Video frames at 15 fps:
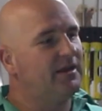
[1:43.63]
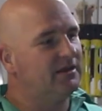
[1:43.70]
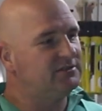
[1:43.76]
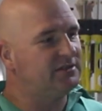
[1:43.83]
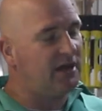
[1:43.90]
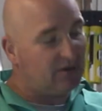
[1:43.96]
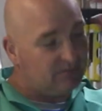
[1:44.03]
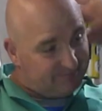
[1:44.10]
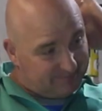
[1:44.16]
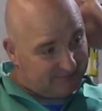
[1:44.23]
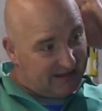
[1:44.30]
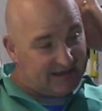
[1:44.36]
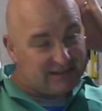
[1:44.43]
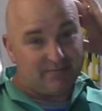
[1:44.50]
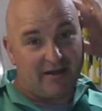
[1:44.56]
So
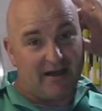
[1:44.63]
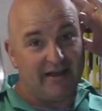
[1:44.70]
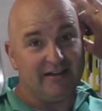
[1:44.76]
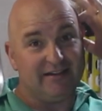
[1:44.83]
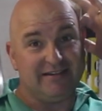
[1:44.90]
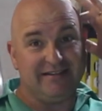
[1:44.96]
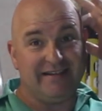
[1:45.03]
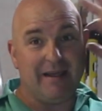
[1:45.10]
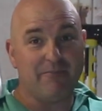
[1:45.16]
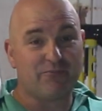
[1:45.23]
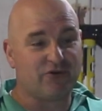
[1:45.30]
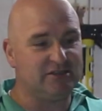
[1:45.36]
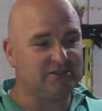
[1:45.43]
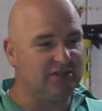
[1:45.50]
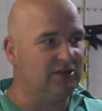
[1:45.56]
that's my
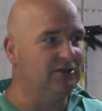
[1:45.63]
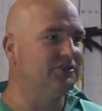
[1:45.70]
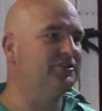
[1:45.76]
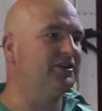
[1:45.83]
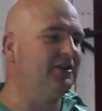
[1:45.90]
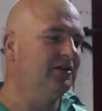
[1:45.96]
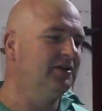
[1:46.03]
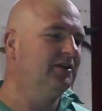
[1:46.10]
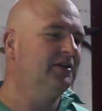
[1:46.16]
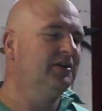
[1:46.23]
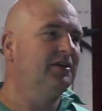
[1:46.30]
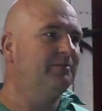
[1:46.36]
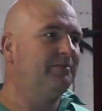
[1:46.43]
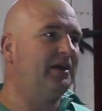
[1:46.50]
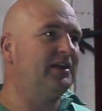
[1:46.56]
temporary solution,
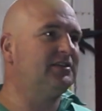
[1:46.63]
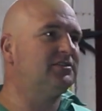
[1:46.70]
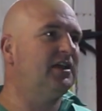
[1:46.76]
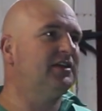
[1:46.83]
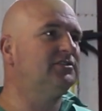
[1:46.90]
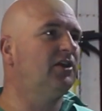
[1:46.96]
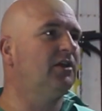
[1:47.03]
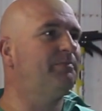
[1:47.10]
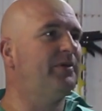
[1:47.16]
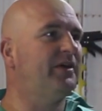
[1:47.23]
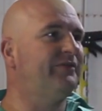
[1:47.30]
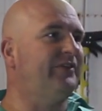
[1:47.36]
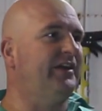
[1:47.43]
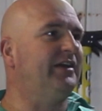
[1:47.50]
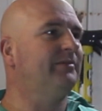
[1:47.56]
but it's not
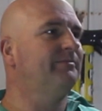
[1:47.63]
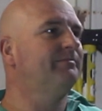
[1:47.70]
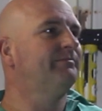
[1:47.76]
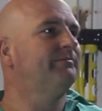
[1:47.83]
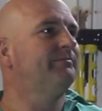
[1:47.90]
perfect.